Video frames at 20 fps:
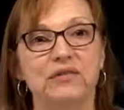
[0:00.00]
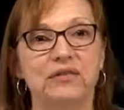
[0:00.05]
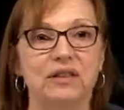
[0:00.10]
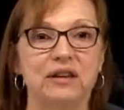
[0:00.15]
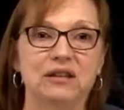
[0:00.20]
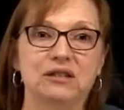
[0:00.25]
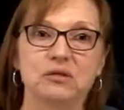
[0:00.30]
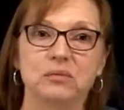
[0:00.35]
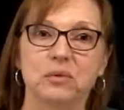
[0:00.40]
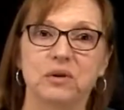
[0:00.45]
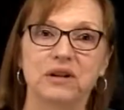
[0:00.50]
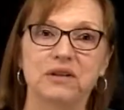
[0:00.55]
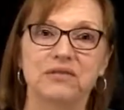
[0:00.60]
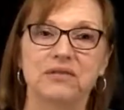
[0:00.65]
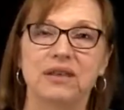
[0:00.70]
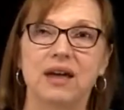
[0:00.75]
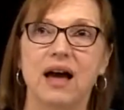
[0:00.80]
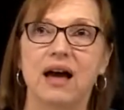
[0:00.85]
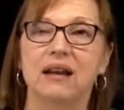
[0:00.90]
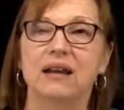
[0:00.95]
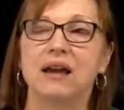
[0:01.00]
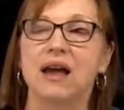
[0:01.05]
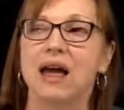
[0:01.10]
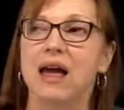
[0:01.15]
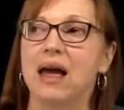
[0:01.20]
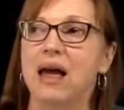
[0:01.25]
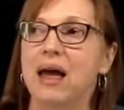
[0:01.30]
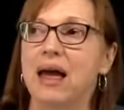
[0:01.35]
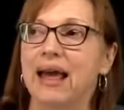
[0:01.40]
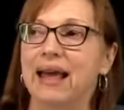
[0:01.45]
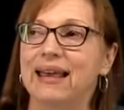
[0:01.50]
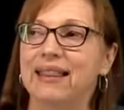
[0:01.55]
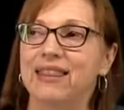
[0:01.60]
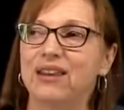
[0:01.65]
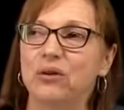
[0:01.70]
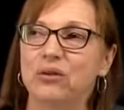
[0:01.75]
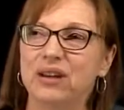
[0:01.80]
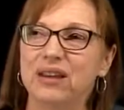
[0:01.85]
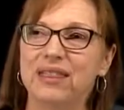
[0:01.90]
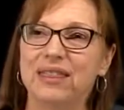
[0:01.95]
if this, what if that.
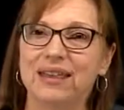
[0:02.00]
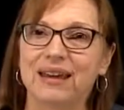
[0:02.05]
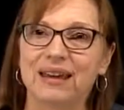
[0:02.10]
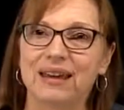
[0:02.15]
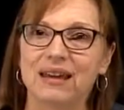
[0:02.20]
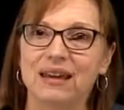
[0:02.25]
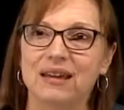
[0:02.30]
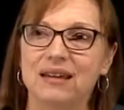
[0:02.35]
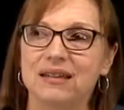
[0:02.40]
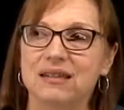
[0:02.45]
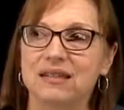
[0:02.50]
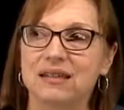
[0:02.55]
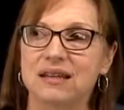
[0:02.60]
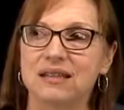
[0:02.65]
The only thing is,